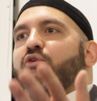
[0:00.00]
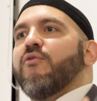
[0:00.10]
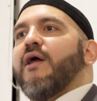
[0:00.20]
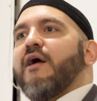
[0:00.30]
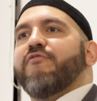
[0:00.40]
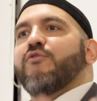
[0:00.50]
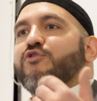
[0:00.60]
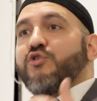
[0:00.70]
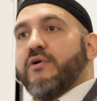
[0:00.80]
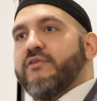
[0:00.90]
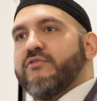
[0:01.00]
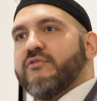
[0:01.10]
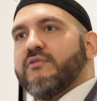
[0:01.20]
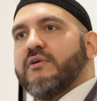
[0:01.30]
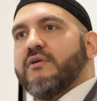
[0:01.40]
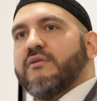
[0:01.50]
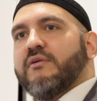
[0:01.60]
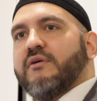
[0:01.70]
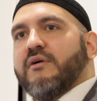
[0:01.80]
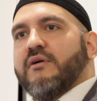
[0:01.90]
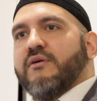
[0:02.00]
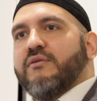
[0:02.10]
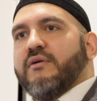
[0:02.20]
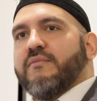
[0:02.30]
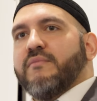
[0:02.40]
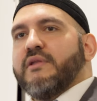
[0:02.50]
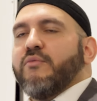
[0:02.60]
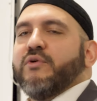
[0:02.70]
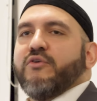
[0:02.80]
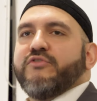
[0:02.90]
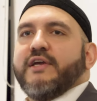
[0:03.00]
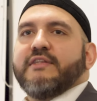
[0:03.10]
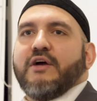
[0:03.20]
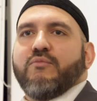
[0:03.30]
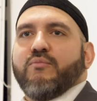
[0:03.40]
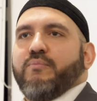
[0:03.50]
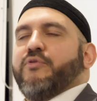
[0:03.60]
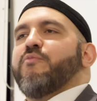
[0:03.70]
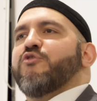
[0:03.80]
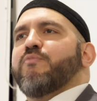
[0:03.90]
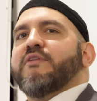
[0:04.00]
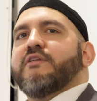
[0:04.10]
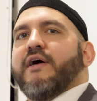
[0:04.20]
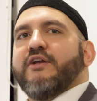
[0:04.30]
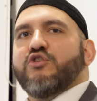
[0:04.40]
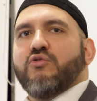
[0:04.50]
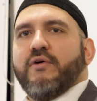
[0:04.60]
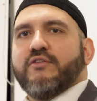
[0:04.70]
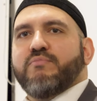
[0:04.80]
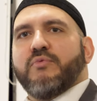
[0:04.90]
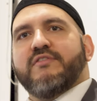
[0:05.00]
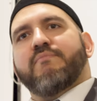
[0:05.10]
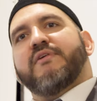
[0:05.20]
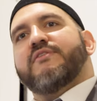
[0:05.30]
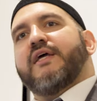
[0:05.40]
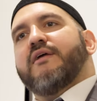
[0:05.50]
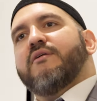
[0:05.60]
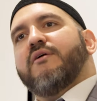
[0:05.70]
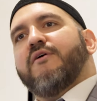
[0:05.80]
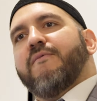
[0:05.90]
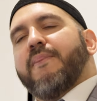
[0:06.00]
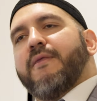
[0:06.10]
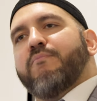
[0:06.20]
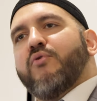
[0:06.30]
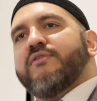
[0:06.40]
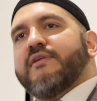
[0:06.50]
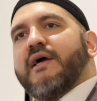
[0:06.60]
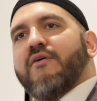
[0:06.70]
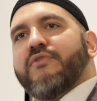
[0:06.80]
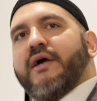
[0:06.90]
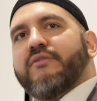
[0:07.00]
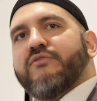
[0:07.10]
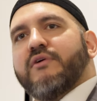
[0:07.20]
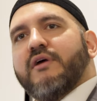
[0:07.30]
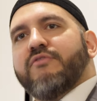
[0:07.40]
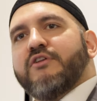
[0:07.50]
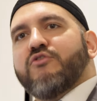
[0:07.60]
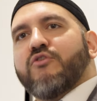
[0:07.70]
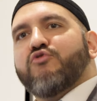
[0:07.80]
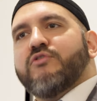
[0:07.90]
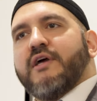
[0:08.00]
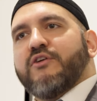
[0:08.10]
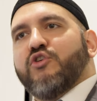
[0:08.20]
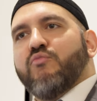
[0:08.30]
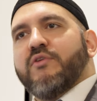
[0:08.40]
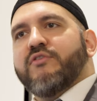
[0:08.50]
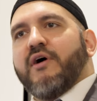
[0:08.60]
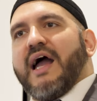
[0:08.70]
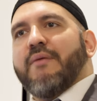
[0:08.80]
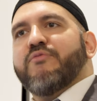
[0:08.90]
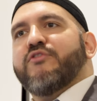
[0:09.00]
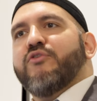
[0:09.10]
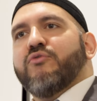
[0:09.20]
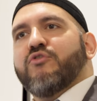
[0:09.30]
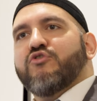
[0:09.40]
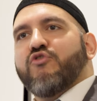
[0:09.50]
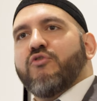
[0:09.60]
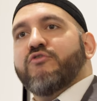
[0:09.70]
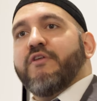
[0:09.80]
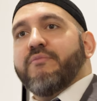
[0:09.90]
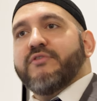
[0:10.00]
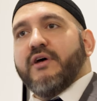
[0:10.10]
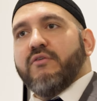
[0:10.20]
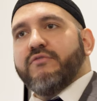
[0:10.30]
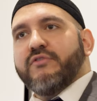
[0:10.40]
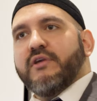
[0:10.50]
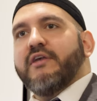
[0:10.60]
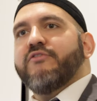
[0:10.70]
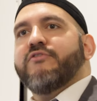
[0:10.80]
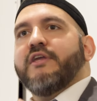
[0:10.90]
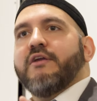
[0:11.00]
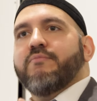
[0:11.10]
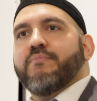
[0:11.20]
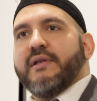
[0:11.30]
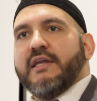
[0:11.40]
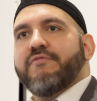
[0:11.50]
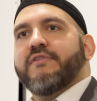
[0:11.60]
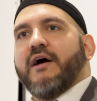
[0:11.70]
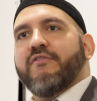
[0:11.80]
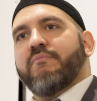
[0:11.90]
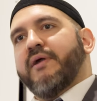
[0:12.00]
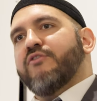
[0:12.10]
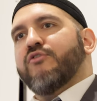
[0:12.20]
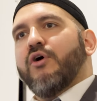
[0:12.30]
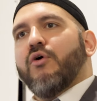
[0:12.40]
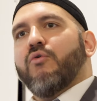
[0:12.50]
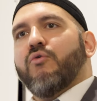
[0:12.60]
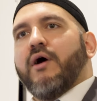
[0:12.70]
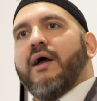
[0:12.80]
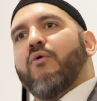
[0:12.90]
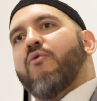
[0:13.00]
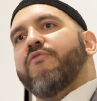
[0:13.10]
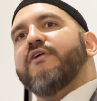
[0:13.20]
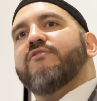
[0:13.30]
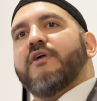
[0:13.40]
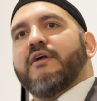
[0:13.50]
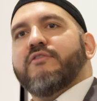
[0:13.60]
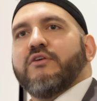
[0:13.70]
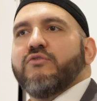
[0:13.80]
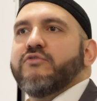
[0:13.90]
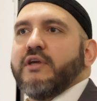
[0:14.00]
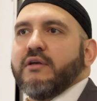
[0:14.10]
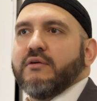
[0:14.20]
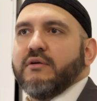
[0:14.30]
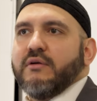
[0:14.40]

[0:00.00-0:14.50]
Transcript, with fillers: your life, your choice. Now, we're not saying that humans should be denied choice, but we're simply saying, pointing out that the doctrine that humans are absolute controllers of themselves is the belief that underpins all these things that you see